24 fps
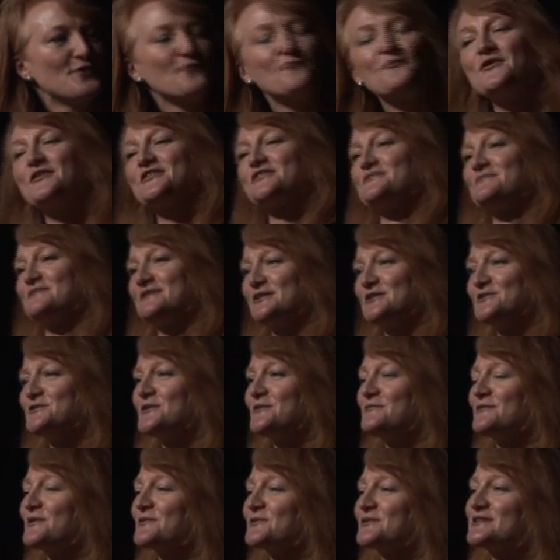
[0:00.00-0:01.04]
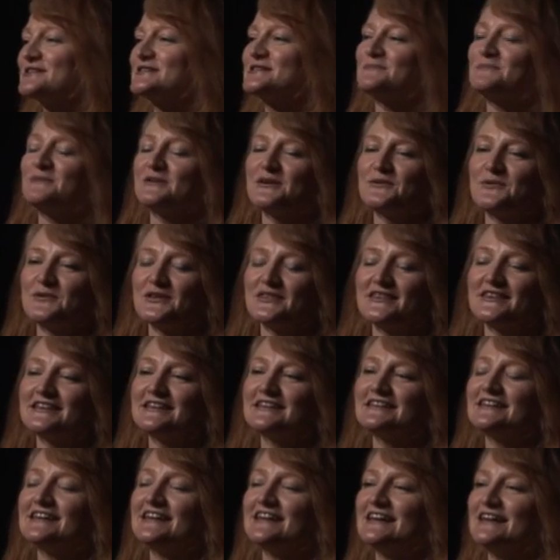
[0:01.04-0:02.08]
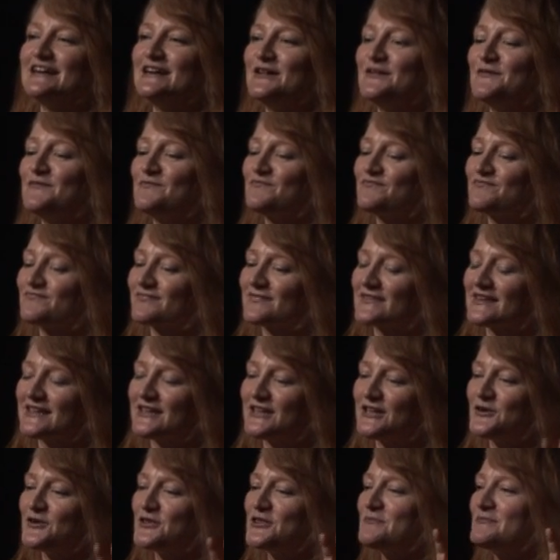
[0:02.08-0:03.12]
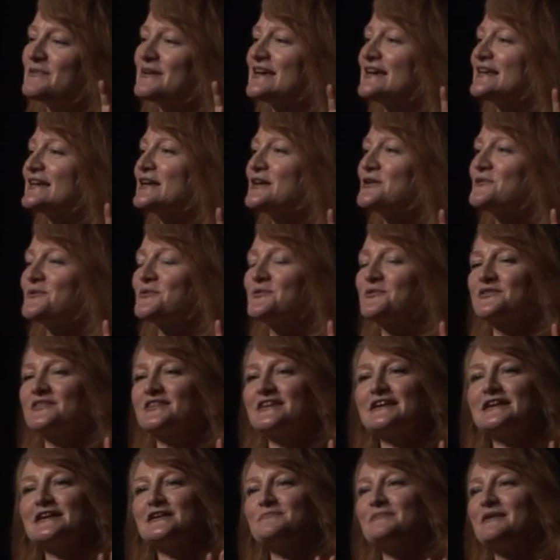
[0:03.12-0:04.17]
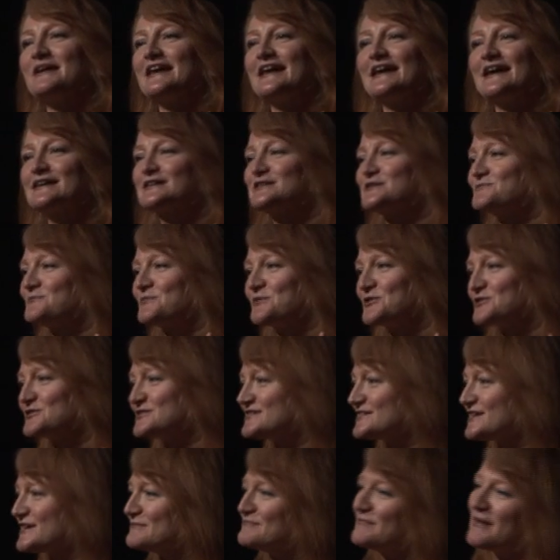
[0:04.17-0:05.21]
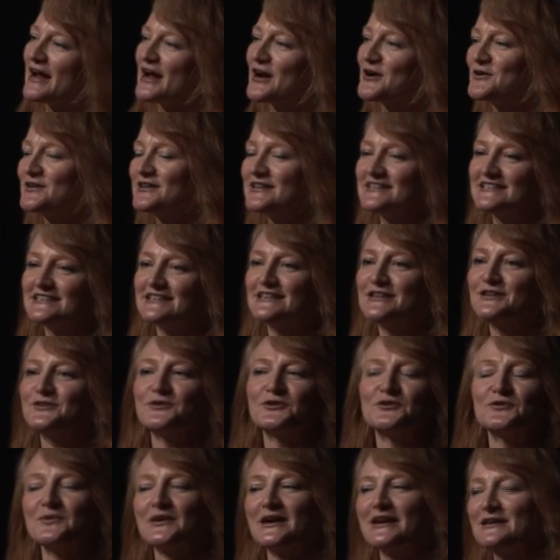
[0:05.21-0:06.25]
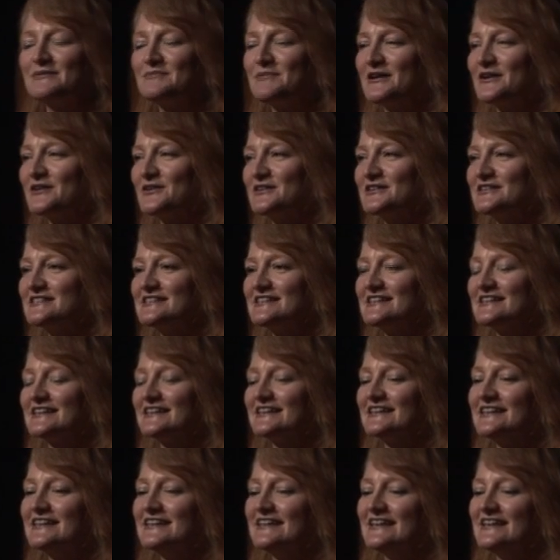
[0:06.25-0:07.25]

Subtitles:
with me, who I might want to speak with. And, you know, in the beginning, we were thinking about experts on parenting or grandparenting.